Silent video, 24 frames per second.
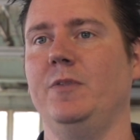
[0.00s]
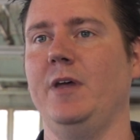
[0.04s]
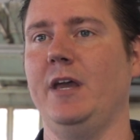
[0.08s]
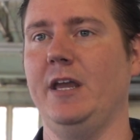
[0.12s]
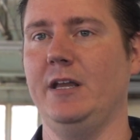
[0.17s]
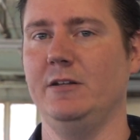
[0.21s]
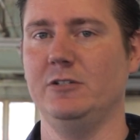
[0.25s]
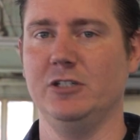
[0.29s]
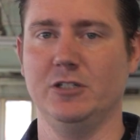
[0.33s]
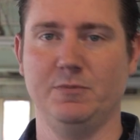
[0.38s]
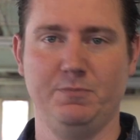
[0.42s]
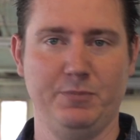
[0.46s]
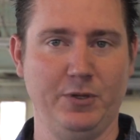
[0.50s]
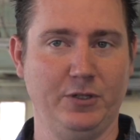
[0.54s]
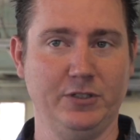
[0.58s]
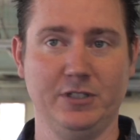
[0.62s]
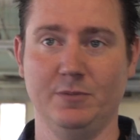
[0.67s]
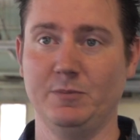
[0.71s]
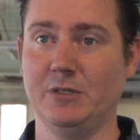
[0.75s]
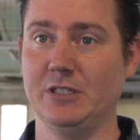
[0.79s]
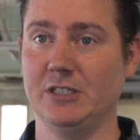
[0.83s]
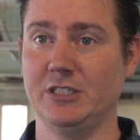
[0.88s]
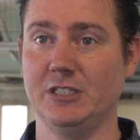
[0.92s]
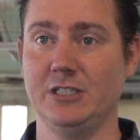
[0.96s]
they just built
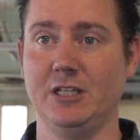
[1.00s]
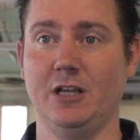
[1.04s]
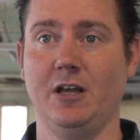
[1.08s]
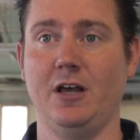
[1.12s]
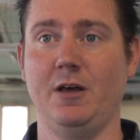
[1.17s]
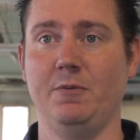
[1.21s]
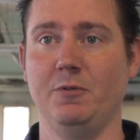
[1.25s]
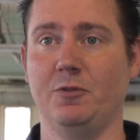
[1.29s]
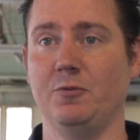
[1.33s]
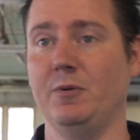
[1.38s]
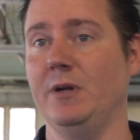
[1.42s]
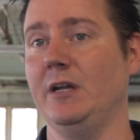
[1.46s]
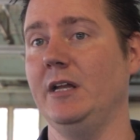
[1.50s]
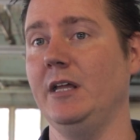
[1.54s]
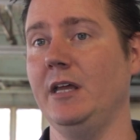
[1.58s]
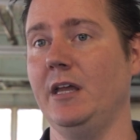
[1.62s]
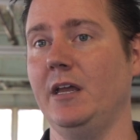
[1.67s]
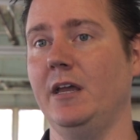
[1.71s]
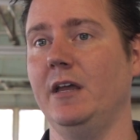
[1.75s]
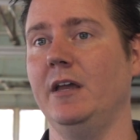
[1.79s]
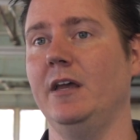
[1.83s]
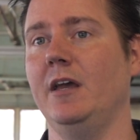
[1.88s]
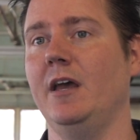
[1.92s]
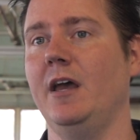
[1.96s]
him in
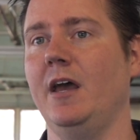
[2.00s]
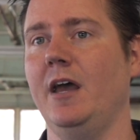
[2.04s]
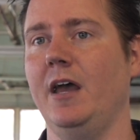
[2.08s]
3D.